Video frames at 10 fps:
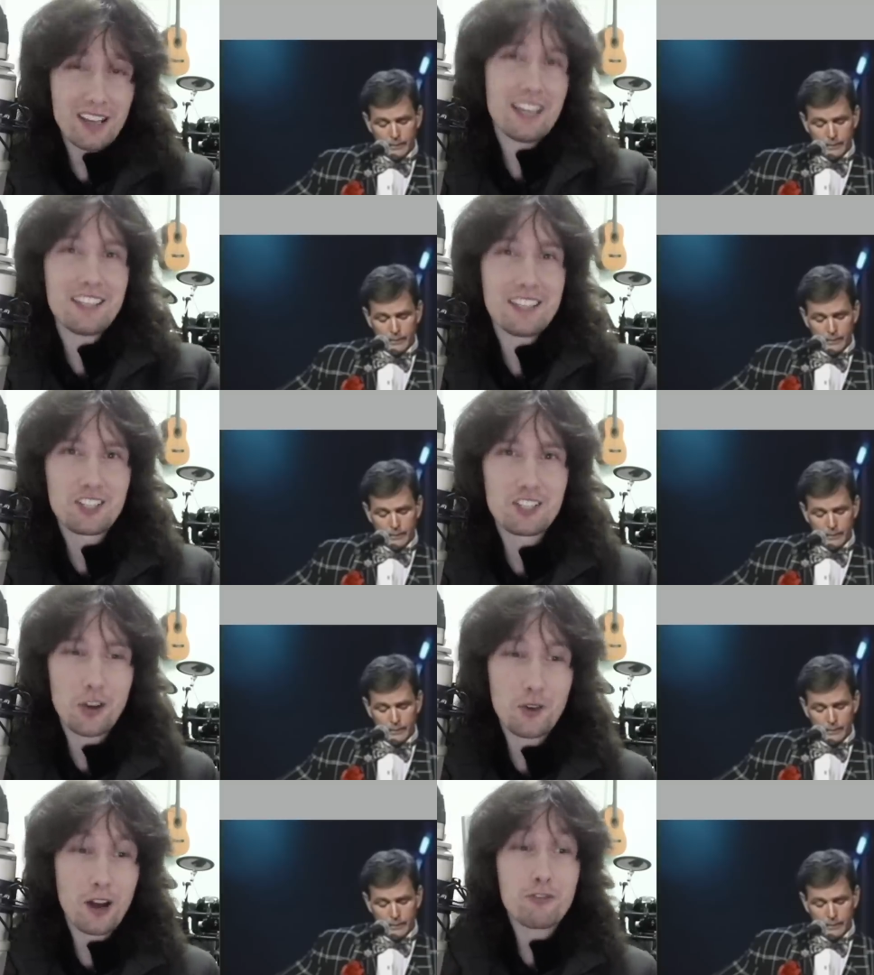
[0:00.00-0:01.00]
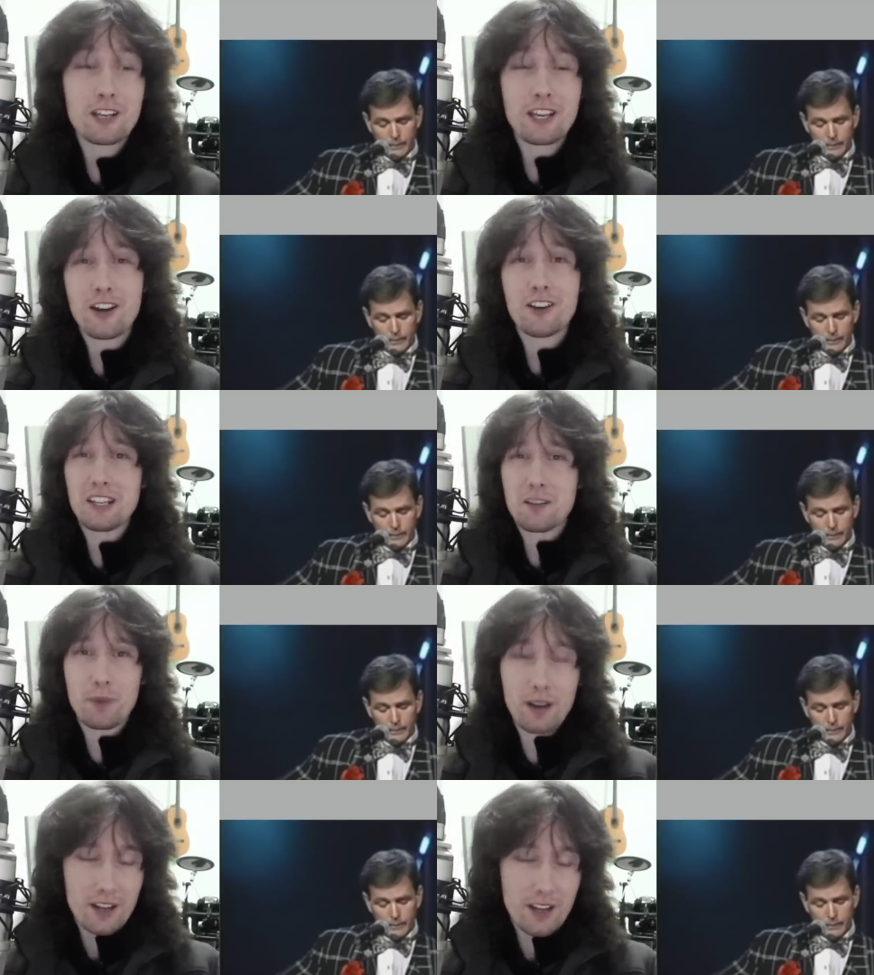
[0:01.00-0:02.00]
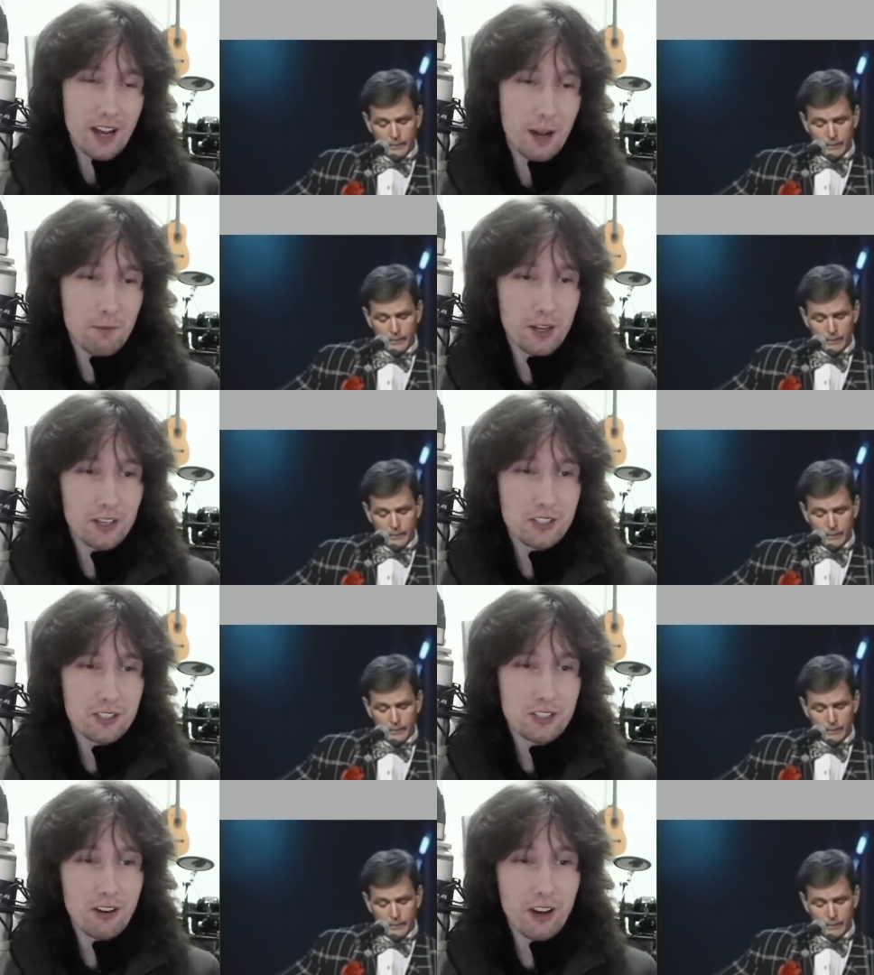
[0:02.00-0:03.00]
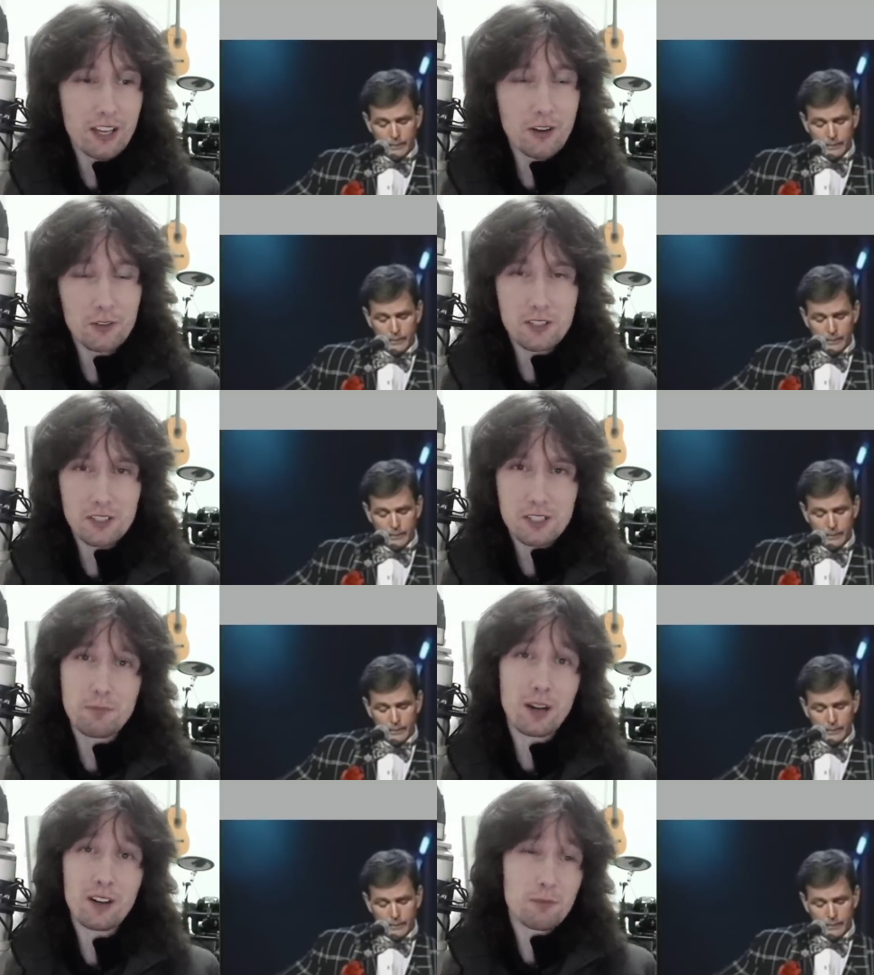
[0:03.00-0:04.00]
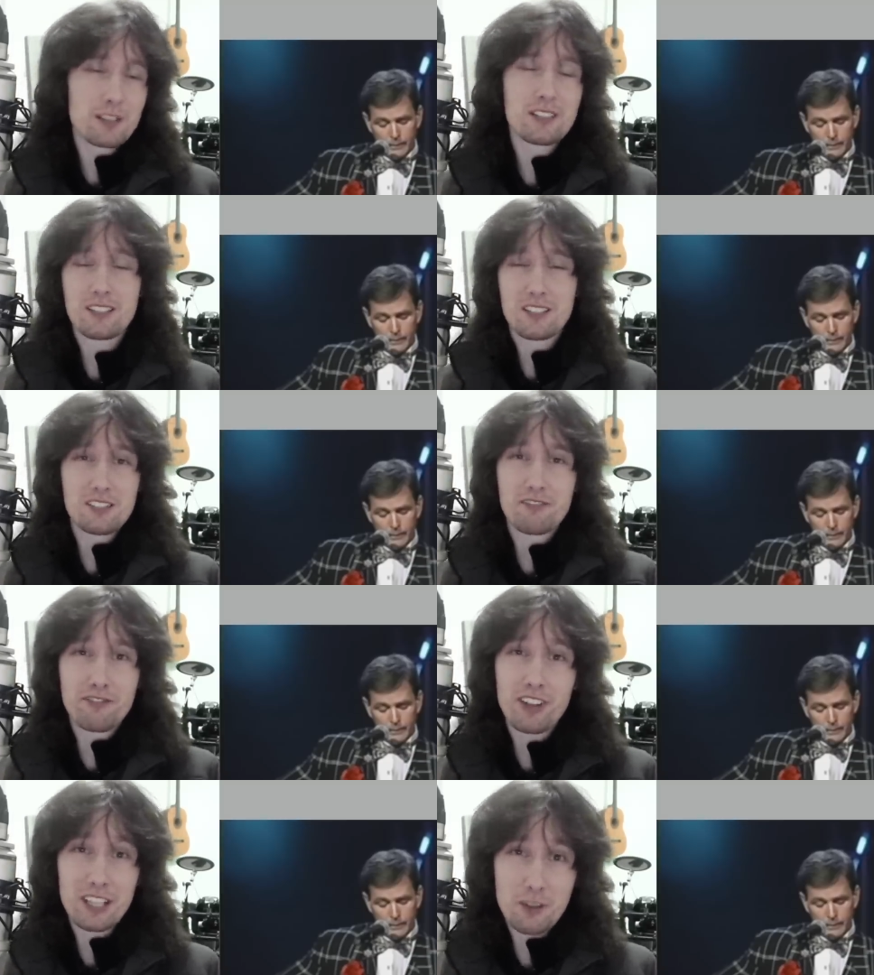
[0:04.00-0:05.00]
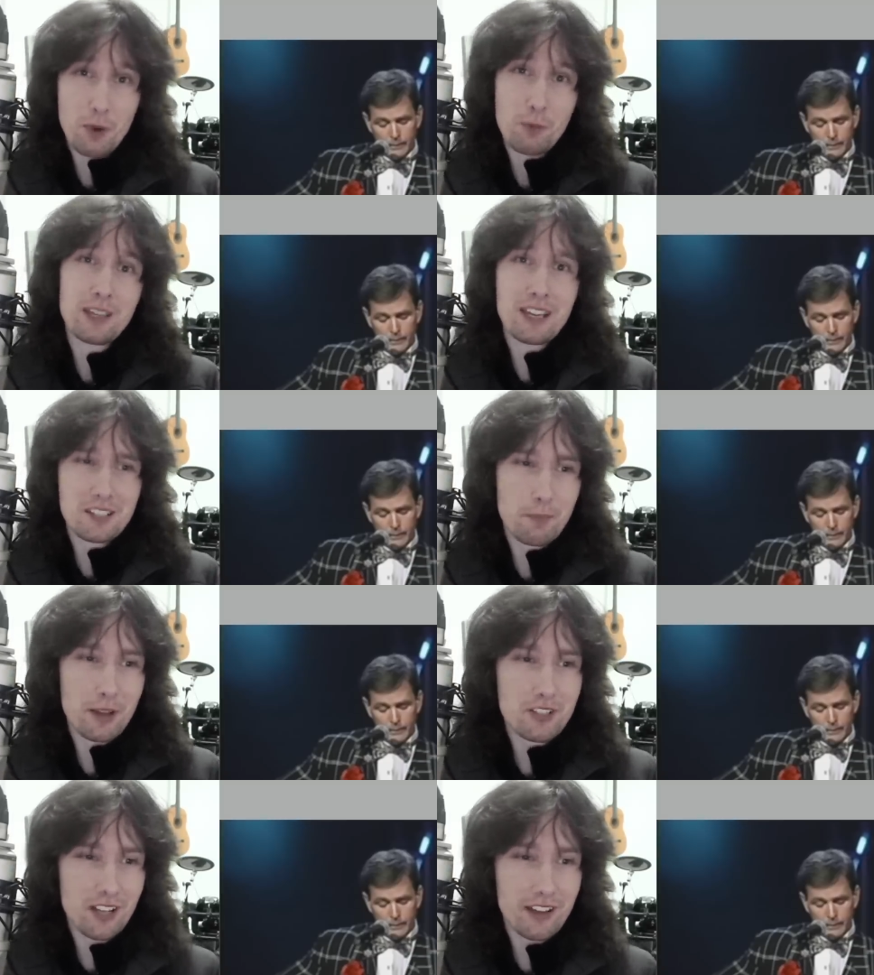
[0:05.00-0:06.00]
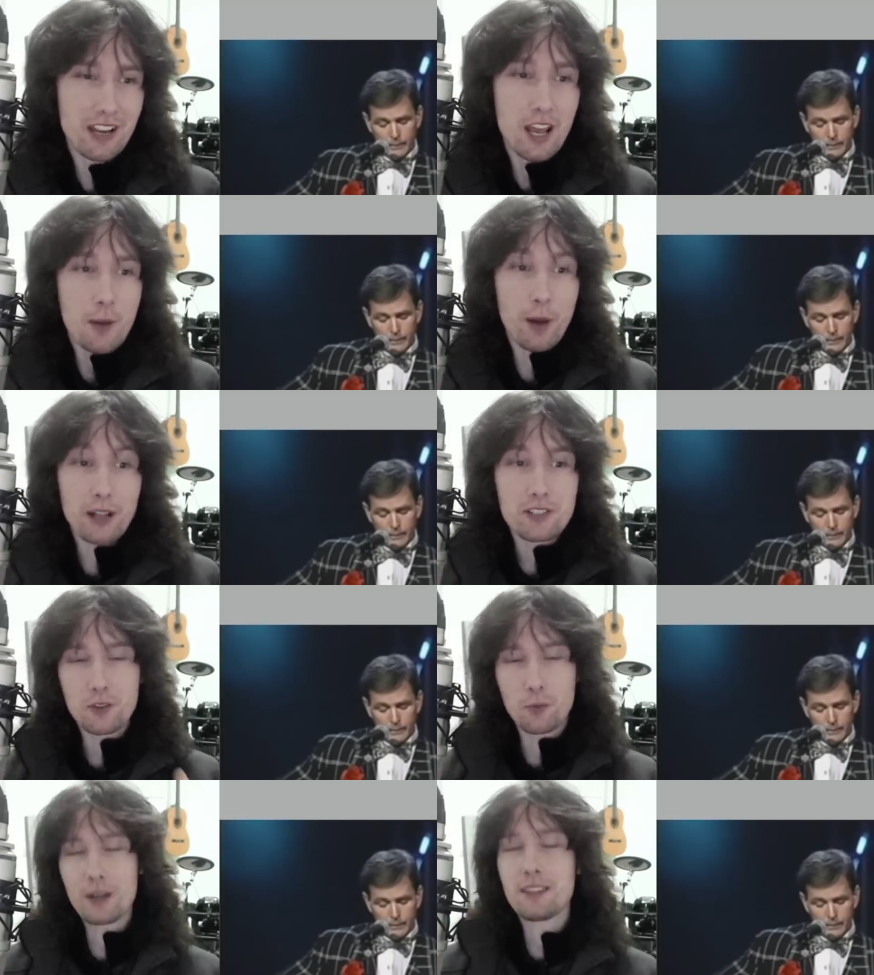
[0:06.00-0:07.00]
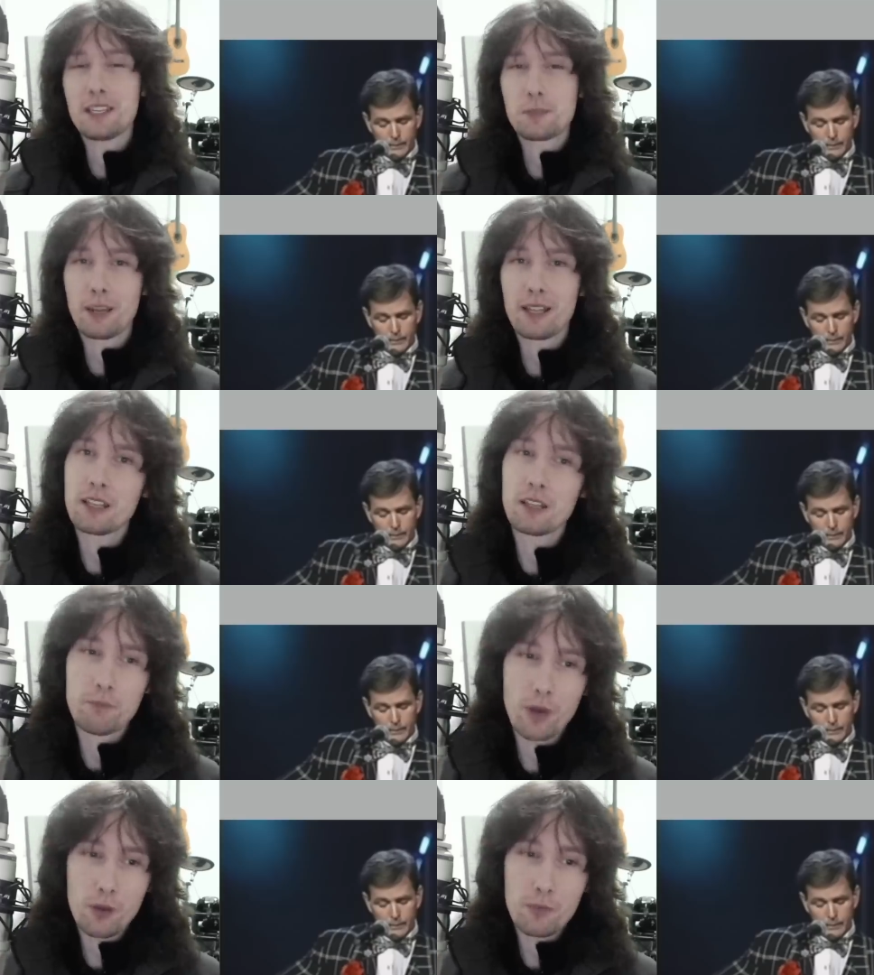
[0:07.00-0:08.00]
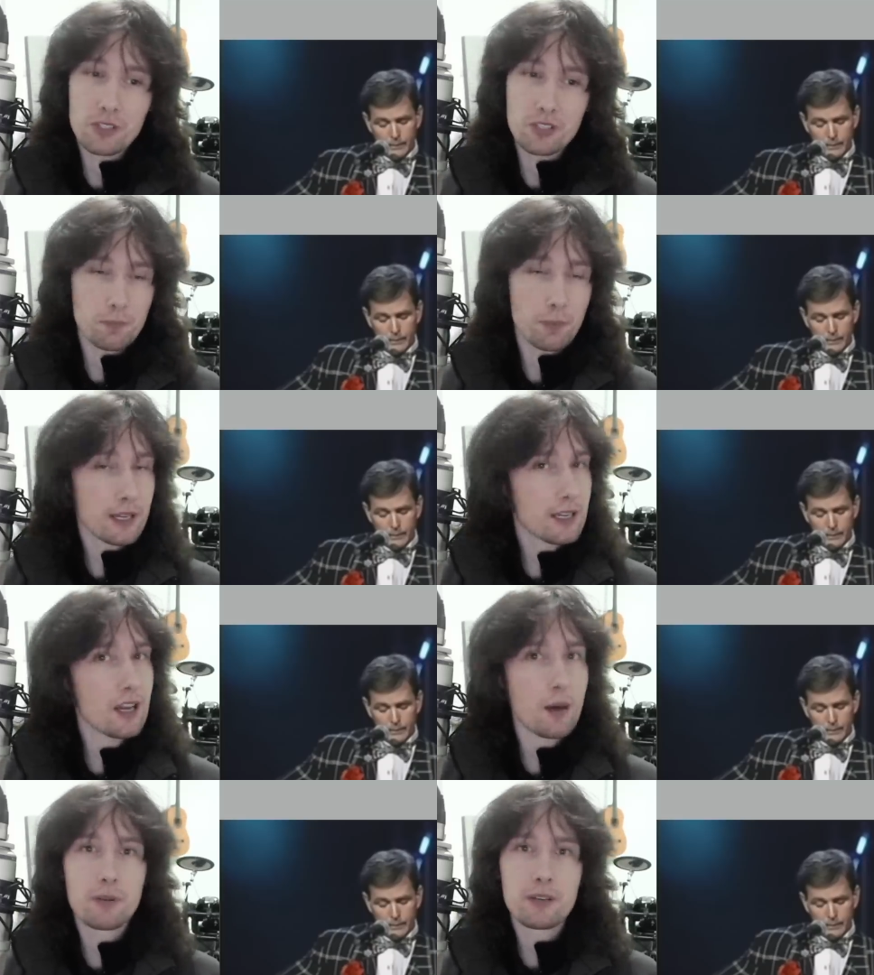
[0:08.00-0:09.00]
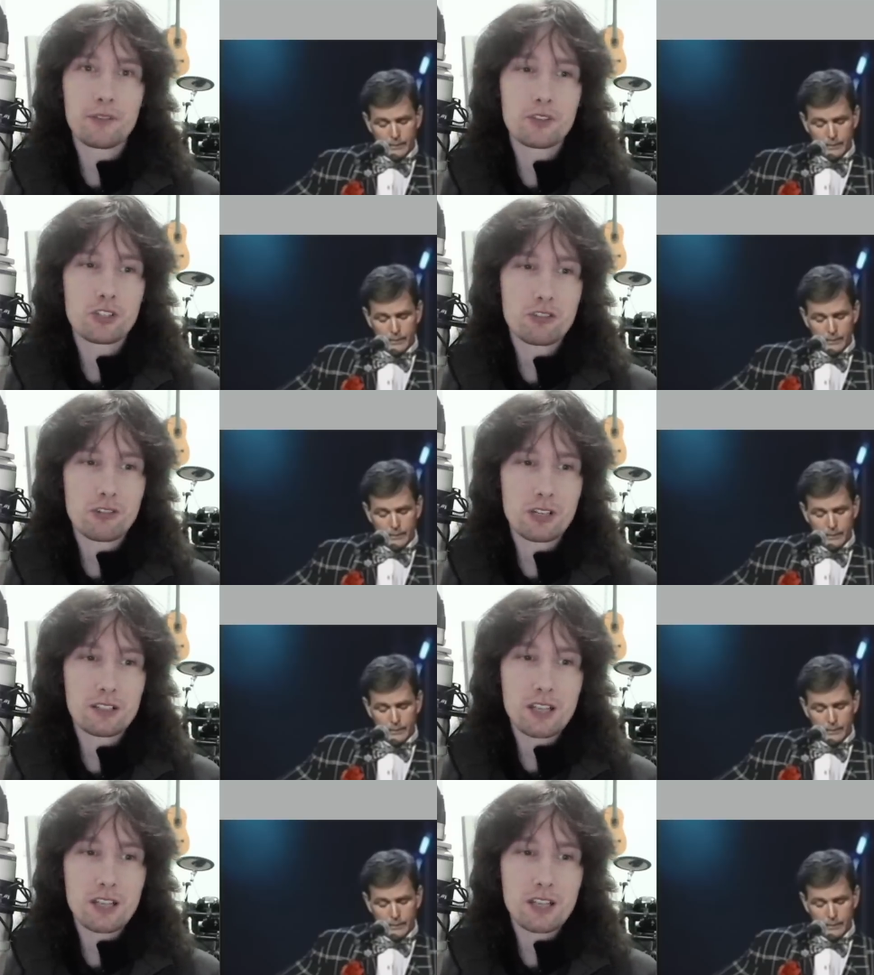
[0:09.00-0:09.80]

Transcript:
Speaker 1: to hear this joke. I've already heard it, but I'm going to try not to smile because it's just funny when we get to the punchline. But the way that he's playing at the moment, just picking up and down the strings